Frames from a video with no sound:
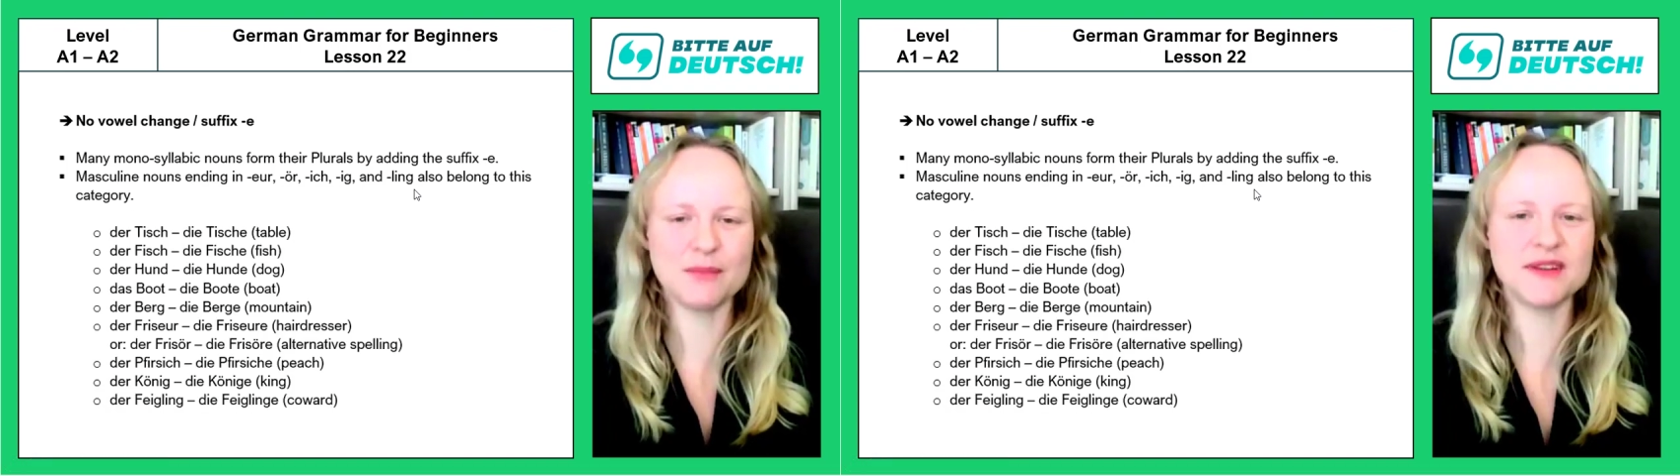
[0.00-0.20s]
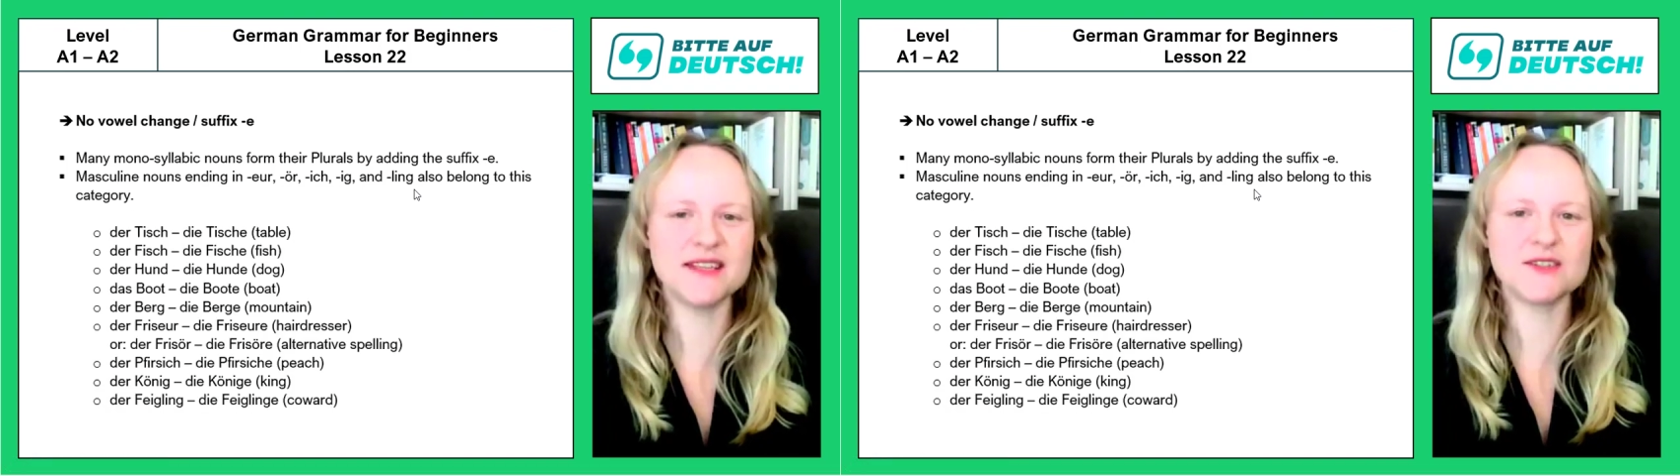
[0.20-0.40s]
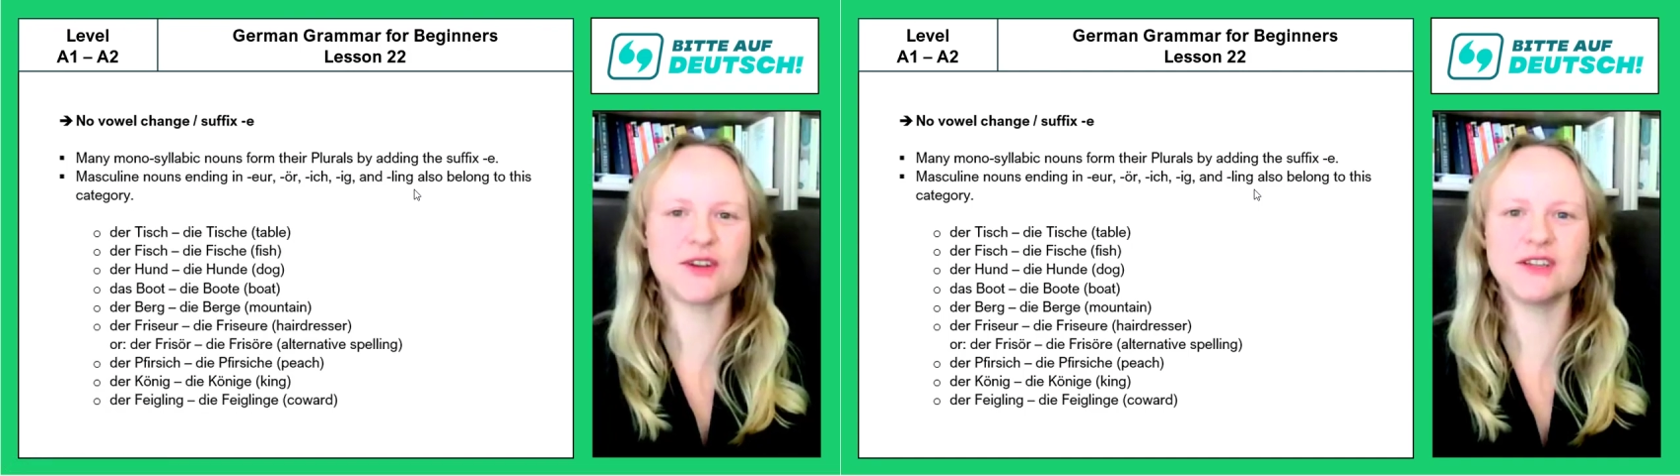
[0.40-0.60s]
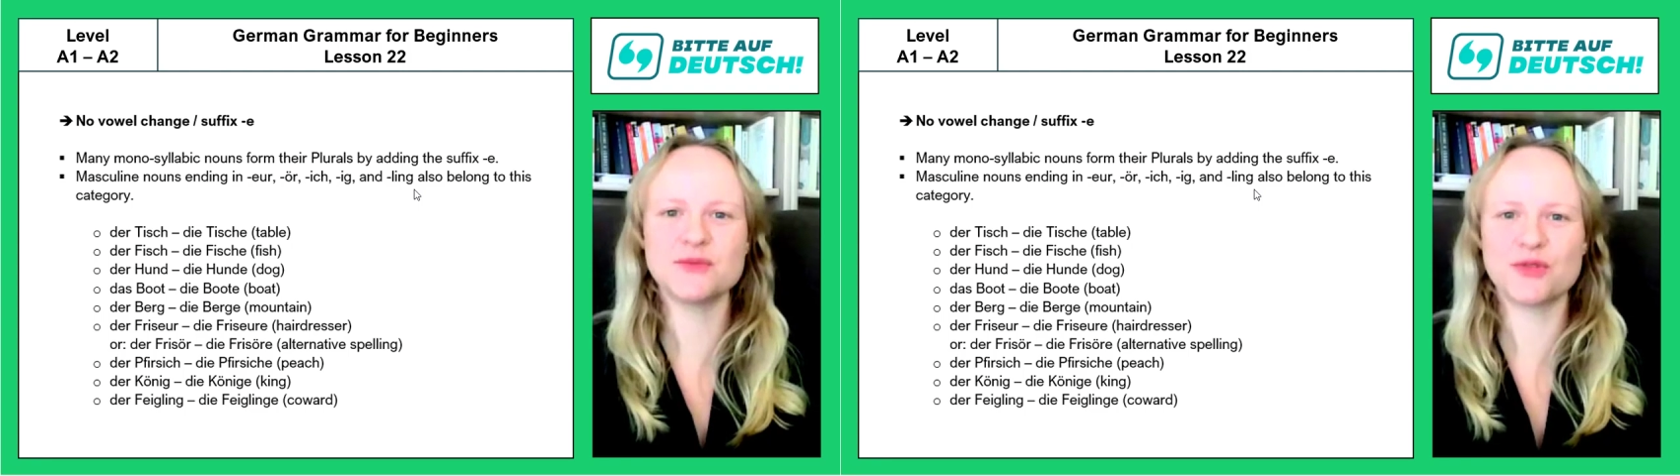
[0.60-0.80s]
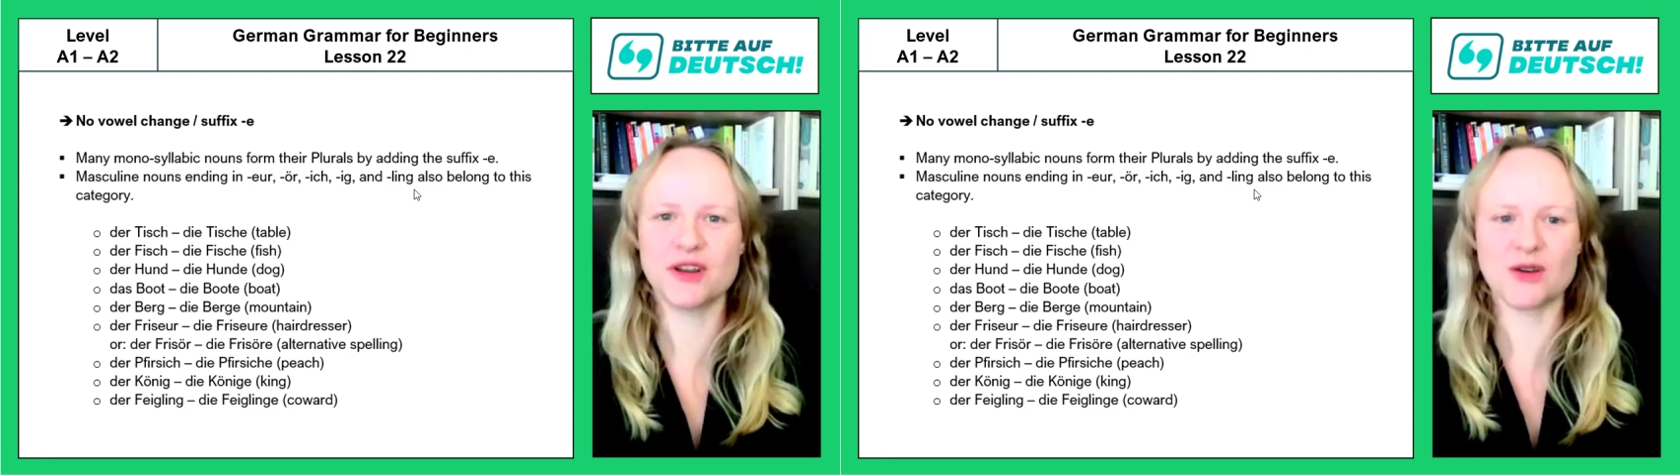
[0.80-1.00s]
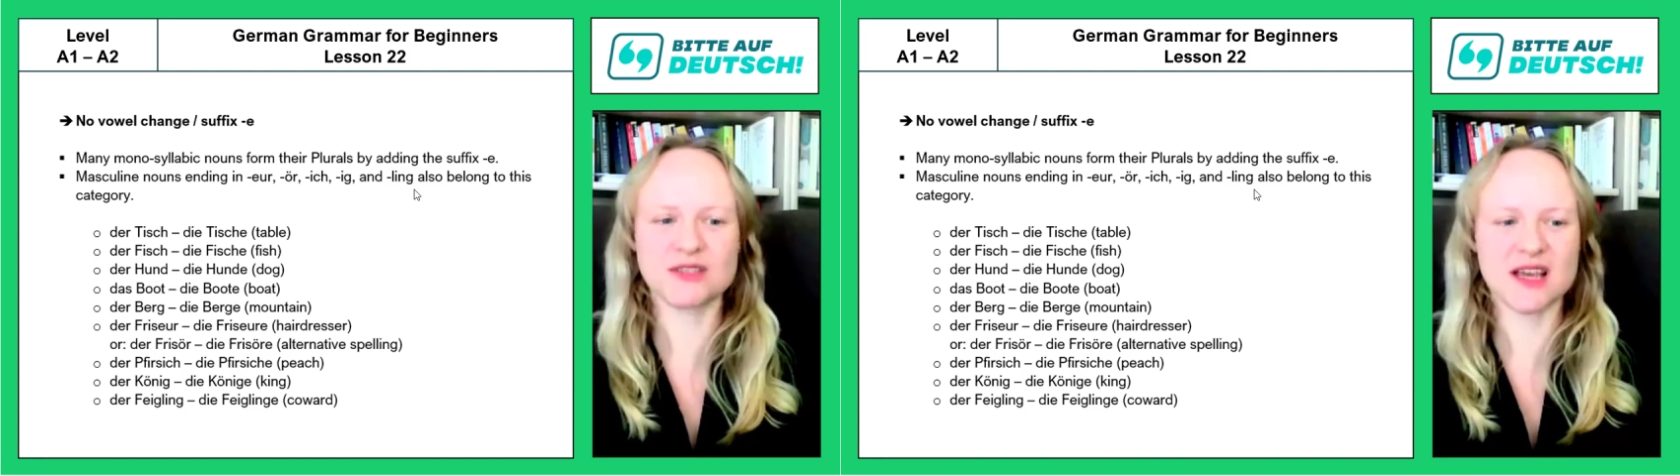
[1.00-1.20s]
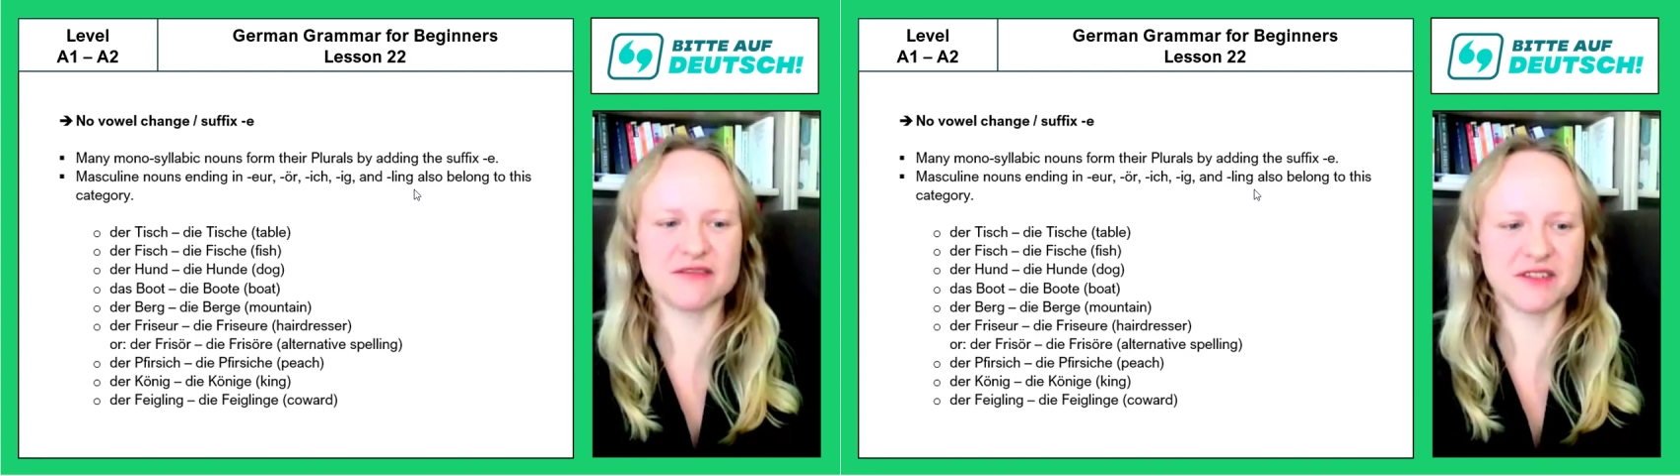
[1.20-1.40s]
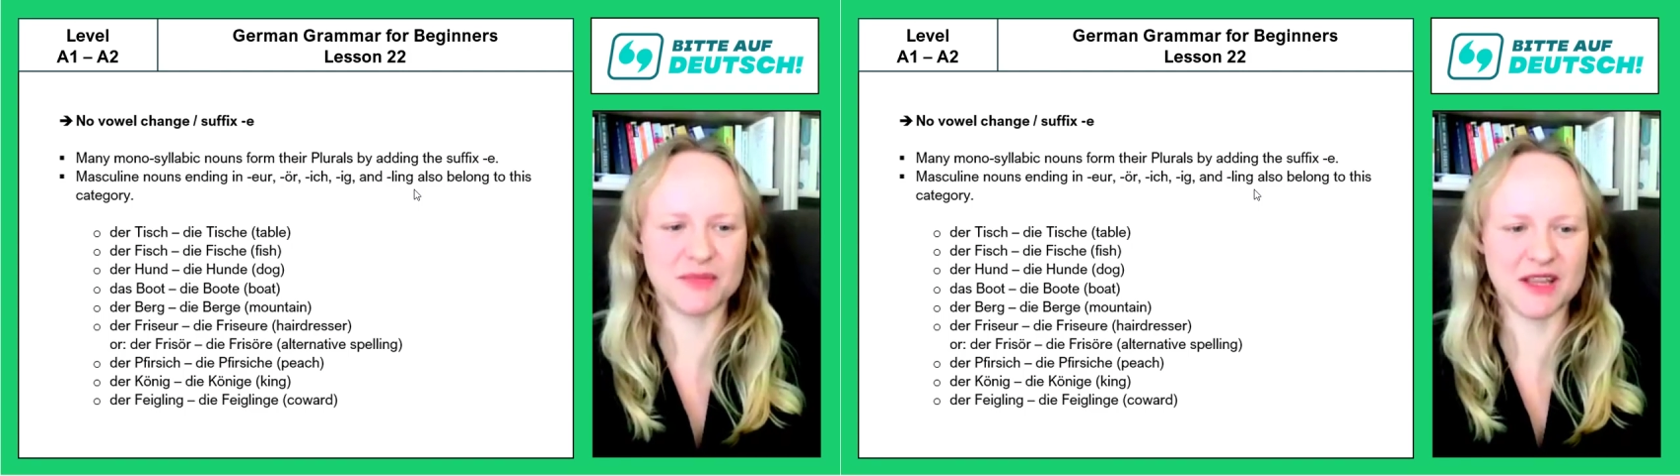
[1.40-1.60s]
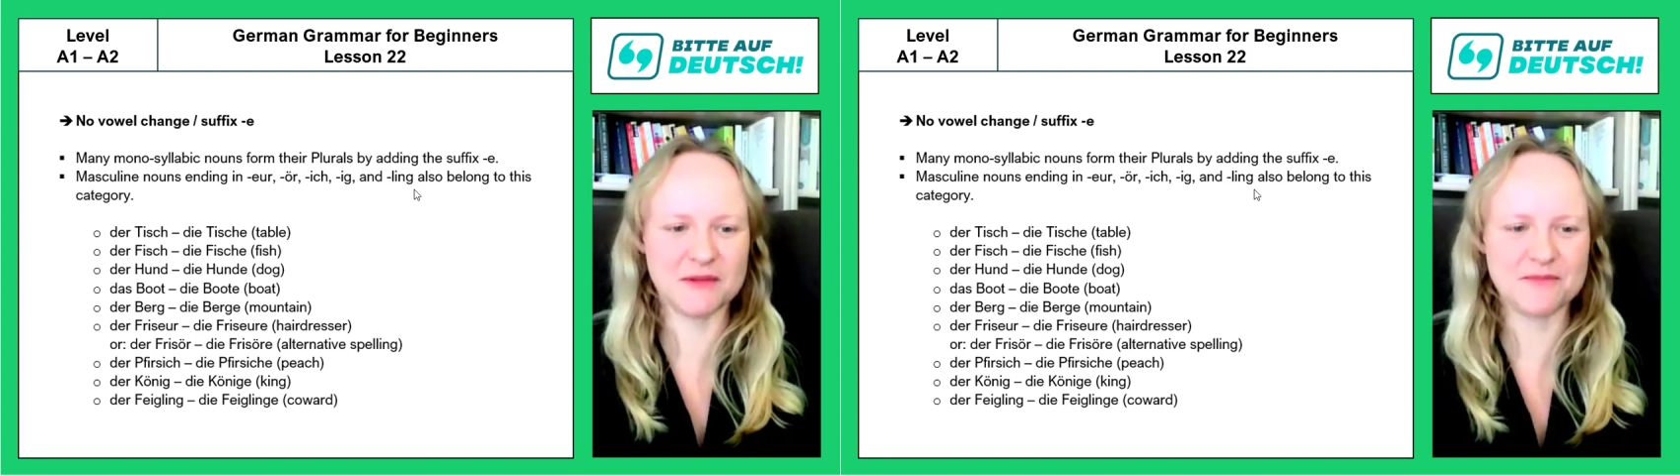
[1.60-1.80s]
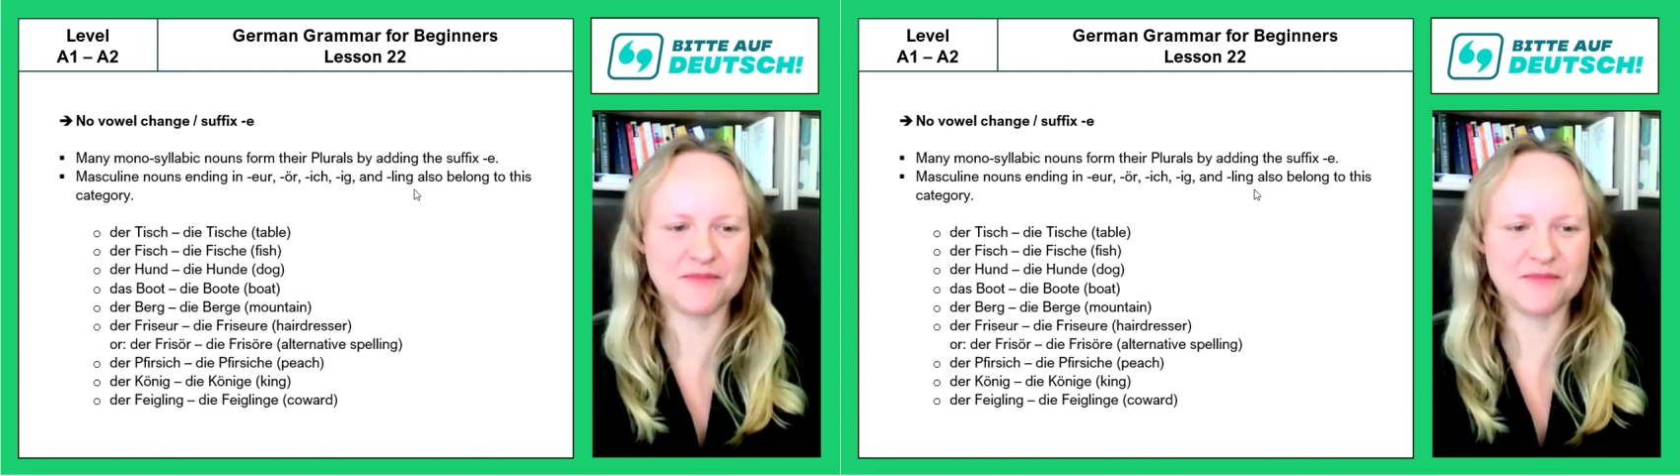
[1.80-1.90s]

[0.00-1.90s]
Please try to pronounce after me.